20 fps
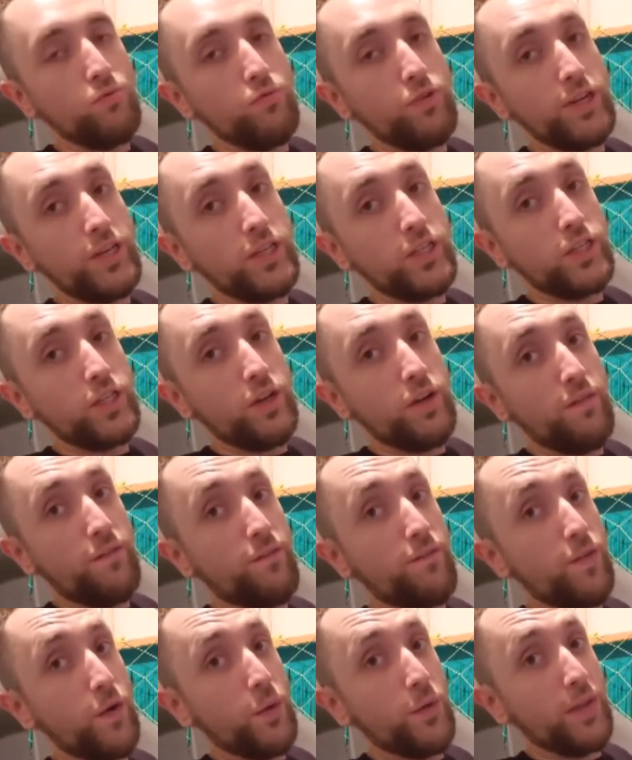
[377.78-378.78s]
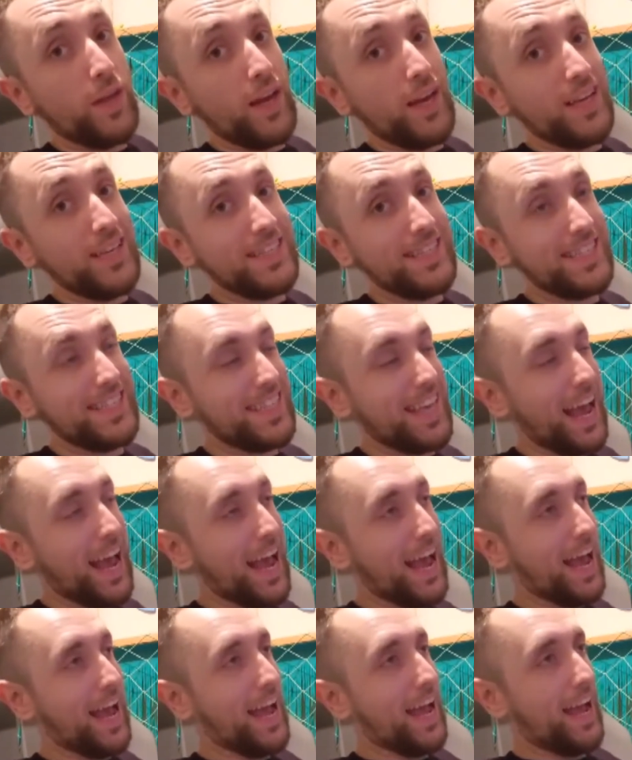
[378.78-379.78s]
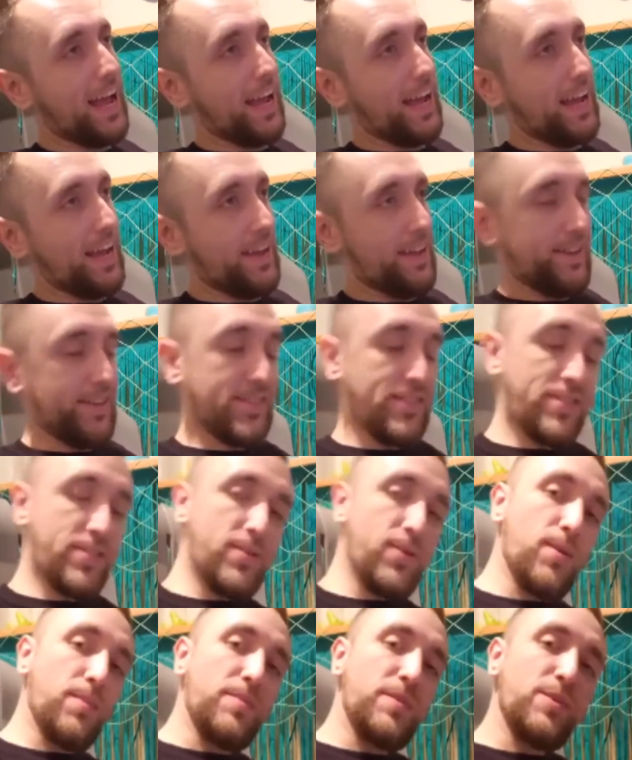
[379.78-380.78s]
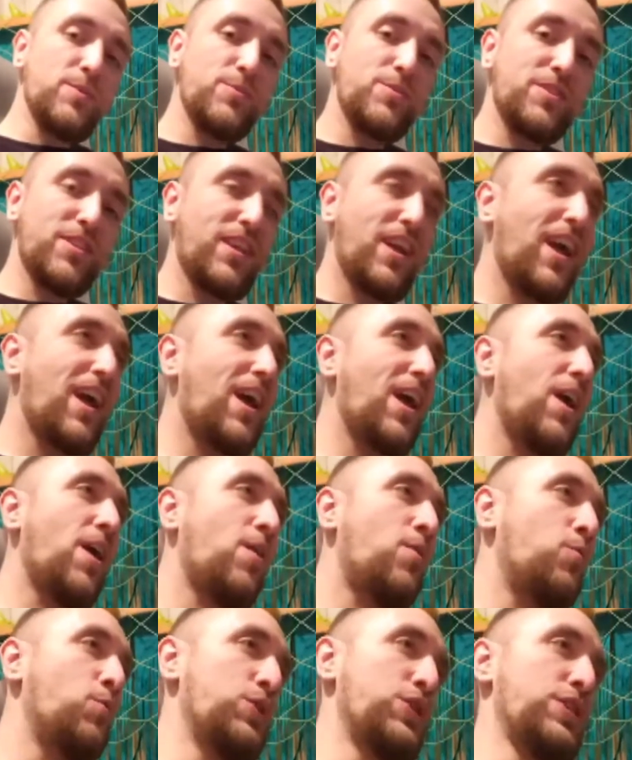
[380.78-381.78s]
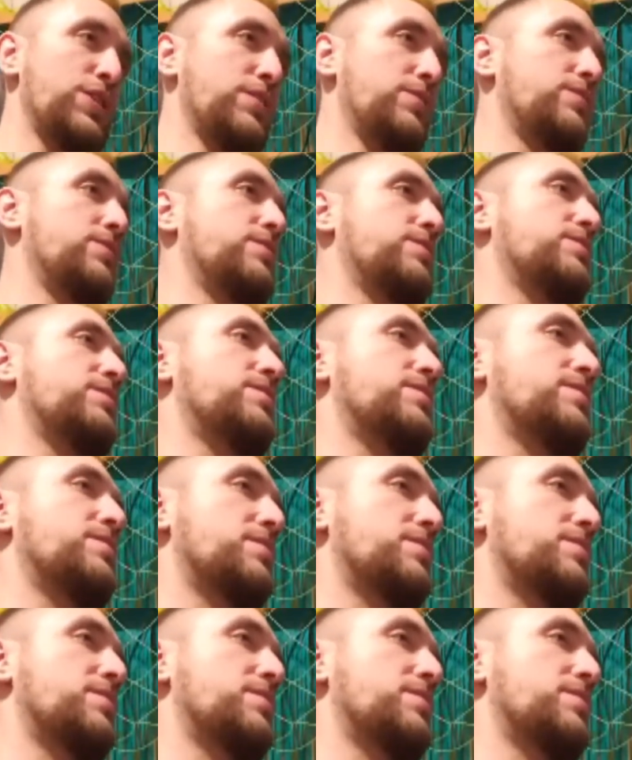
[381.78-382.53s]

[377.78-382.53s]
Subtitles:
Reach for the sky. Scorpio Sky wins.